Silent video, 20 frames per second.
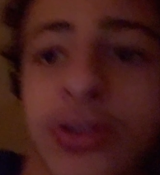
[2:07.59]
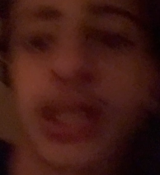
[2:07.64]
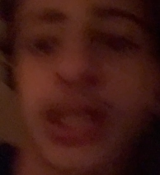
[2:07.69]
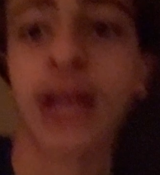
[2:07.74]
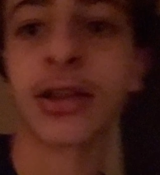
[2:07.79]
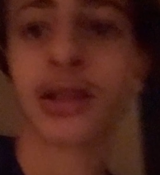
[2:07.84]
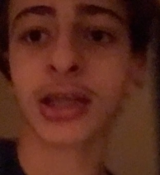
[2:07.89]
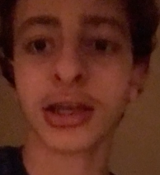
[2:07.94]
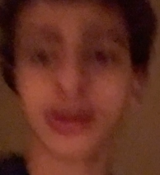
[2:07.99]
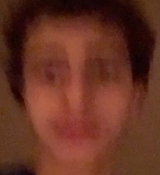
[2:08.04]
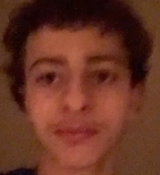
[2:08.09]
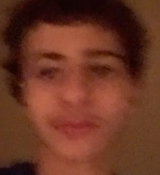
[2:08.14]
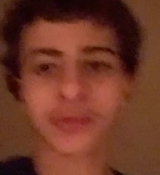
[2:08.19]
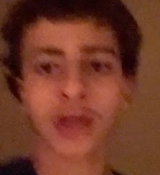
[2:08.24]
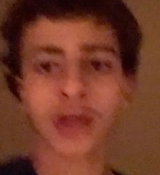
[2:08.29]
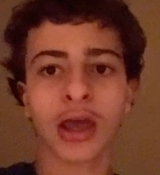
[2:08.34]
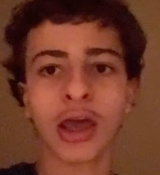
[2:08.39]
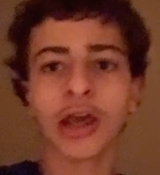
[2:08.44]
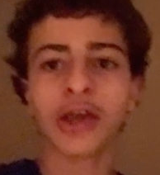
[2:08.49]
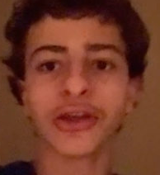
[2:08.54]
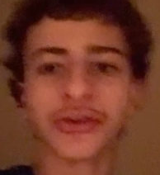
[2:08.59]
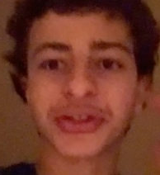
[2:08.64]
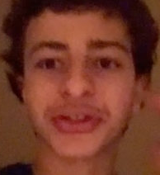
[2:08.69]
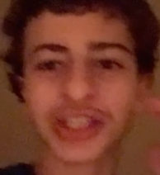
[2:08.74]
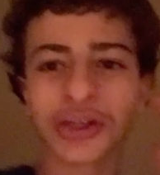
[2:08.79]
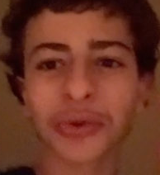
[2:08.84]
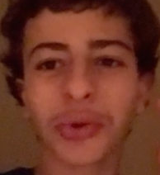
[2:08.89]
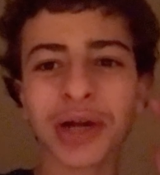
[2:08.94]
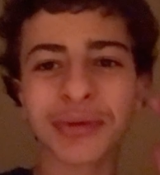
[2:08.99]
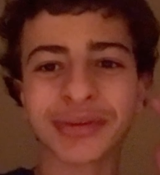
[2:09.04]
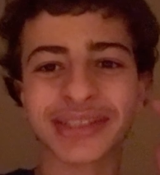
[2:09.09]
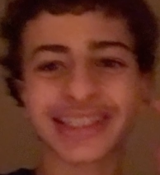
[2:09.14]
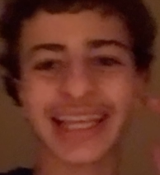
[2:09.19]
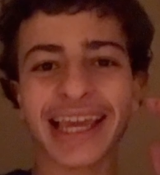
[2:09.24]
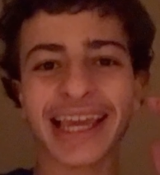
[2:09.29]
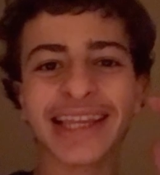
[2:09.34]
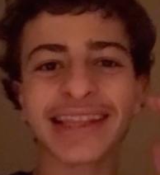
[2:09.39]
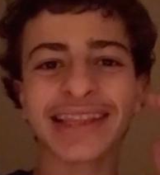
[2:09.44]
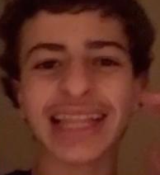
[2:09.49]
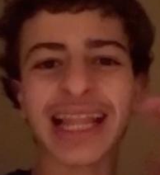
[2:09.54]
that light. You see what I'm
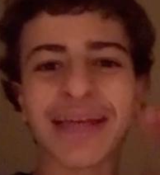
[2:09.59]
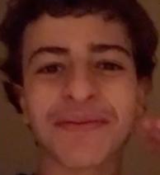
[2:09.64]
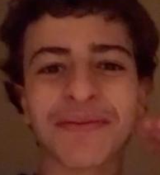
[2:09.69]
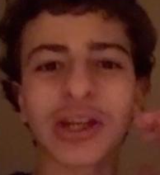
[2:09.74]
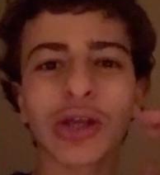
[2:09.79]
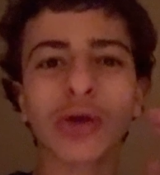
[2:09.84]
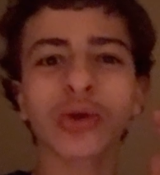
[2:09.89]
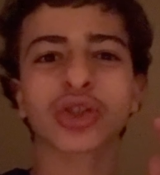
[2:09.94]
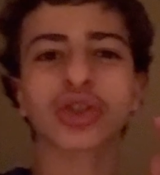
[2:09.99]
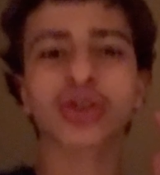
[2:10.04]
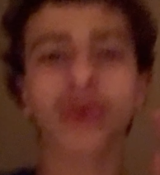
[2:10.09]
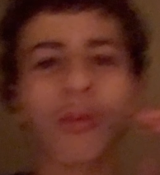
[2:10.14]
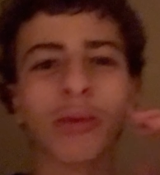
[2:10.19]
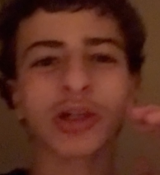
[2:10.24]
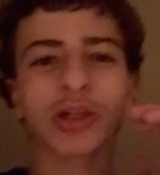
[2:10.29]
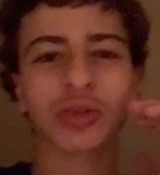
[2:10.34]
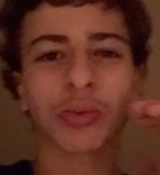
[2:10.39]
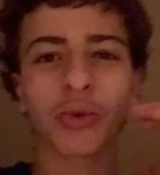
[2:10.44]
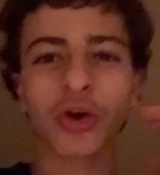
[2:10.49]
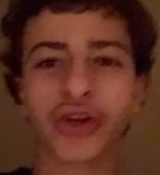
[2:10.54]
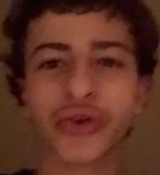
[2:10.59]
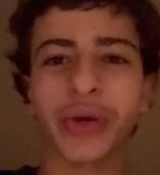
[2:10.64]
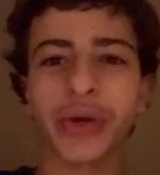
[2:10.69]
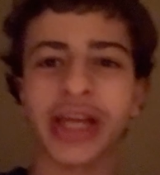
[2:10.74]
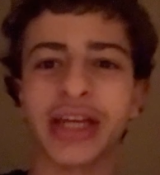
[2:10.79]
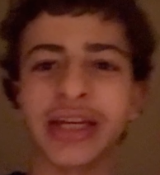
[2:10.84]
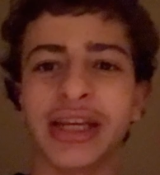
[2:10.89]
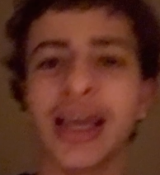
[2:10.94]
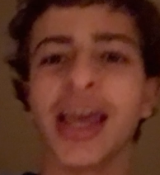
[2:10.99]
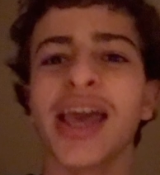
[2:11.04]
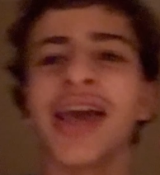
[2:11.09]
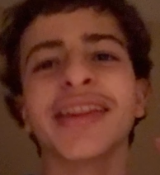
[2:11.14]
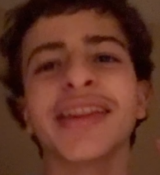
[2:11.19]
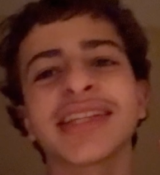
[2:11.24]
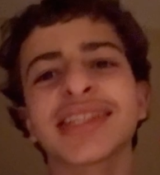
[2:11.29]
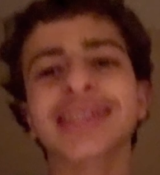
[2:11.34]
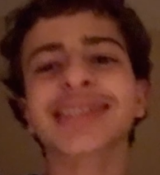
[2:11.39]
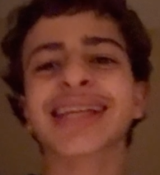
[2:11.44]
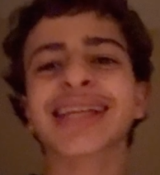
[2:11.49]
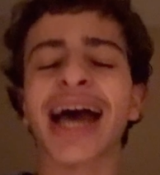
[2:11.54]
saying? That video is so much more grainy.
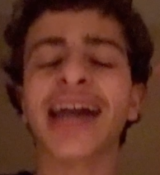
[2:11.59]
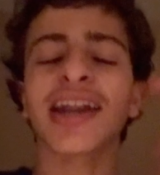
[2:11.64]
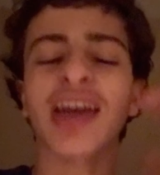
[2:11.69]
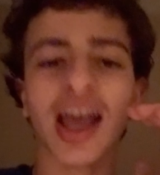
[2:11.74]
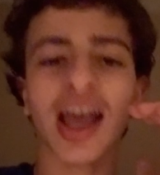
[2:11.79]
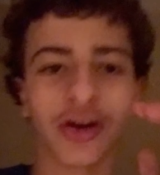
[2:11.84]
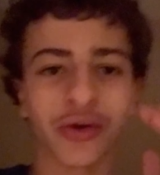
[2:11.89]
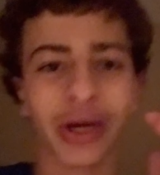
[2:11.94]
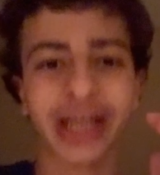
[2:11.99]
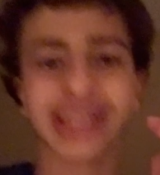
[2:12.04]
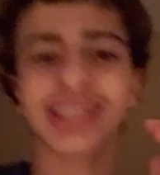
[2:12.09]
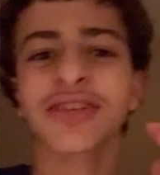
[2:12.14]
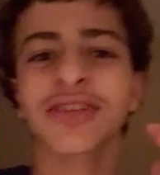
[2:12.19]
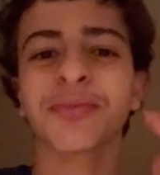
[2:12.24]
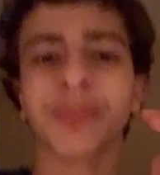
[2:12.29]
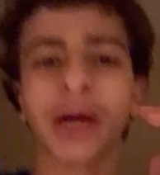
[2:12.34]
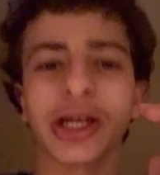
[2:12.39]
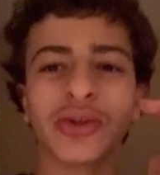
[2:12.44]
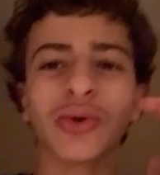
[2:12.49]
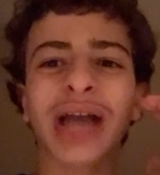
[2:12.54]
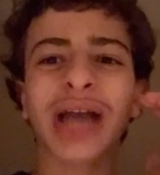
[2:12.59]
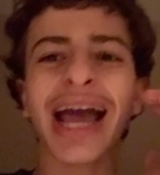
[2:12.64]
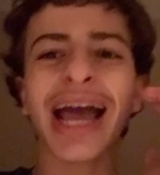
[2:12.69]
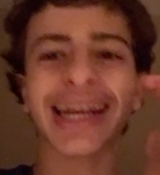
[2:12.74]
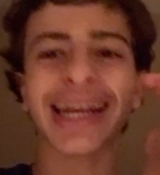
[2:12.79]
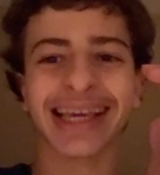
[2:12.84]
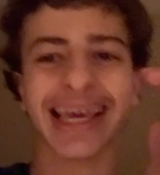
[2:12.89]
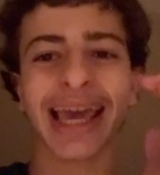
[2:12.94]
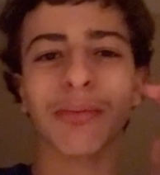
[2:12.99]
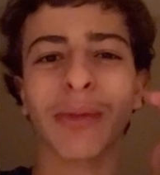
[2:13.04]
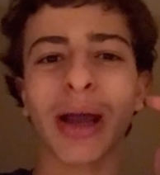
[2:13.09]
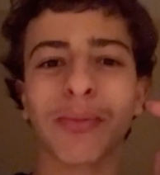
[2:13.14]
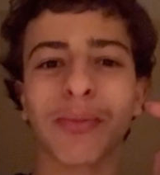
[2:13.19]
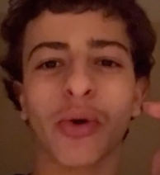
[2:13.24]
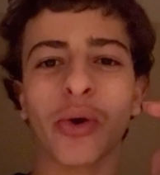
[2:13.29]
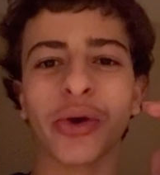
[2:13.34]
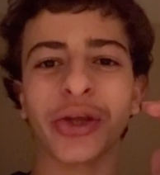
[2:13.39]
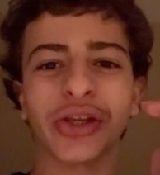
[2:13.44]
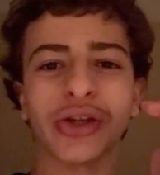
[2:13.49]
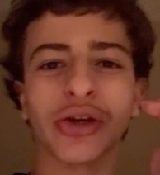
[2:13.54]
This is kind of aggressive, but you kind of get my
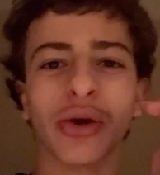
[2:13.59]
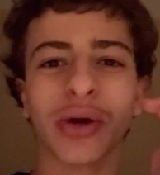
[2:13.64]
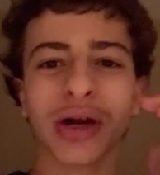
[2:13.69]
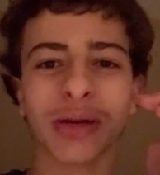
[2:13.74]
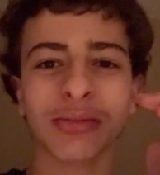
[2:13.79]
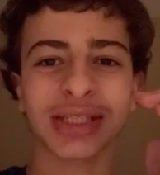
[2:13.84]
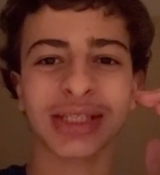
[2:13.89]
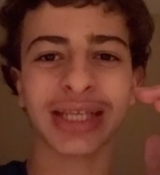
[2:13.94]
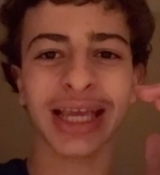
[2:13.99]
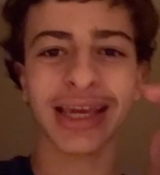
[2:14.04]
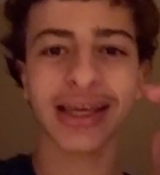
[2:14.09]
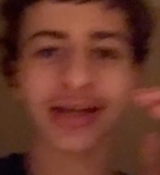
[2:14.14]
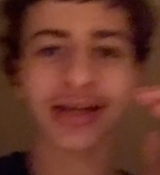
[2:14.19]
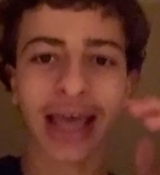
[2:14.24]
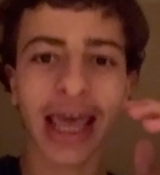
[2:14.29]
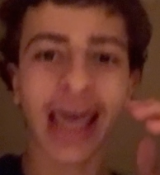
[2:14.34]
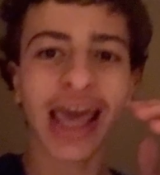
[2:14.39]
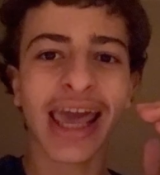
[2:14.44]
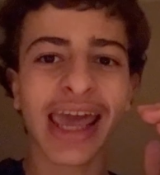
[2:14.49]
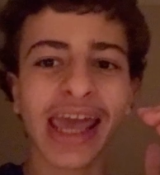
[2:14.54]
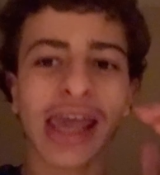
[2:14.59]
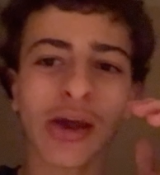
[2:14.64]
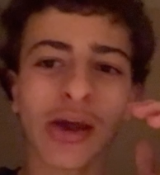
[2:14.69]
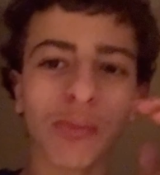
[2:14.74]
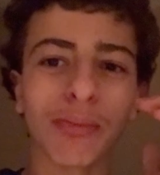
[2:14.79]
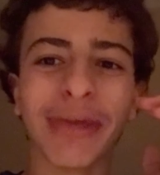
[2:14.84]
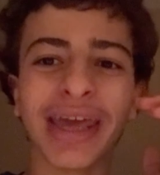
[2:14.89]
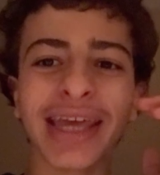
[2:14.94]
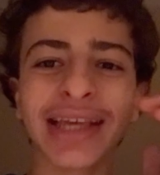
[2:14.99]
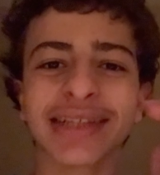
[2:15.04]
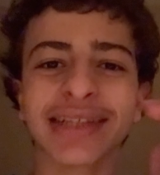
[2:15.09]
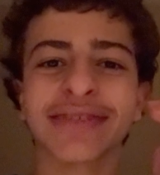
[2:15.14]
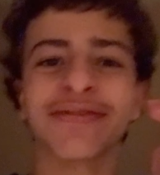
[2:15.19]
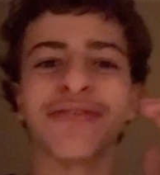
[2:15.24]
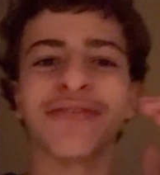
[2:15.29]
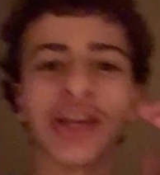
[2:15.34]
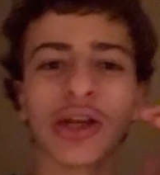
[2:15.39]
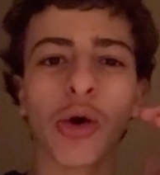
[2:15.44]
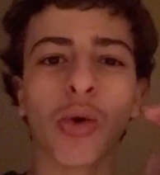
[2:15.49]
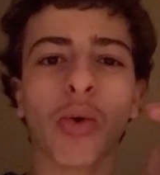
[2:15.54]
point. You know what I'm saying? It makes
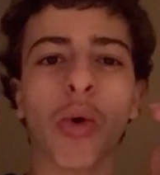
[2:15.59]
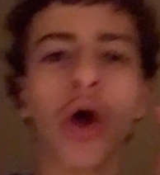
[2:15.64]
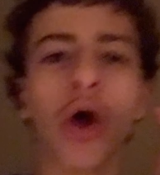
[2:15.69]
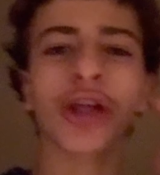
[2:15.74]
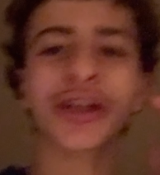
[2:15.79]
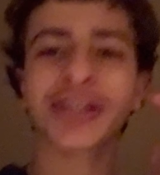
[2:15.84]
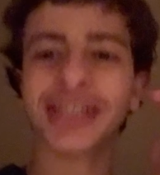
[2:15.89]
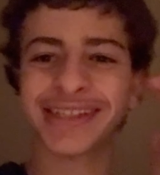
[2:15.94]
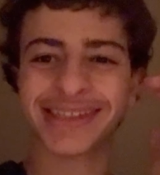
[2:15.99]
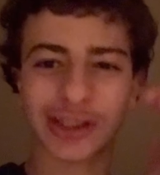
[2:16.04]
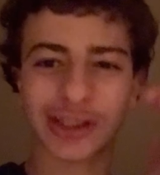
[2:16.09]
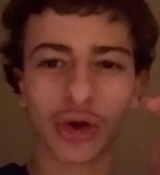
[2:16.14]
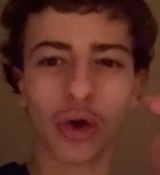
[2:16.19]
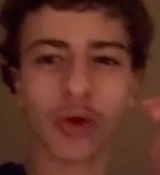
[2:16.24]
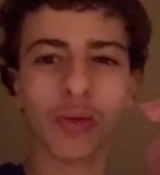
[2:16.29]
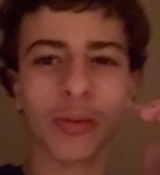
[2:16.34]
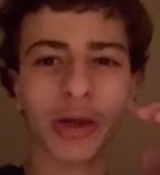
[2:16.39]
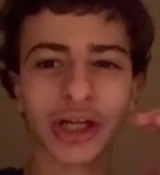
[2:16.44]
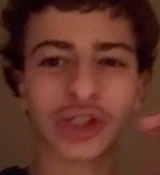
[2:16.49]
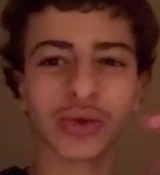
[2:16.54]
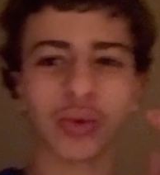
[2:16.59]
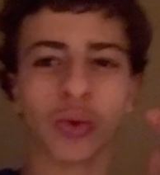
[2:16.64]
video quality so much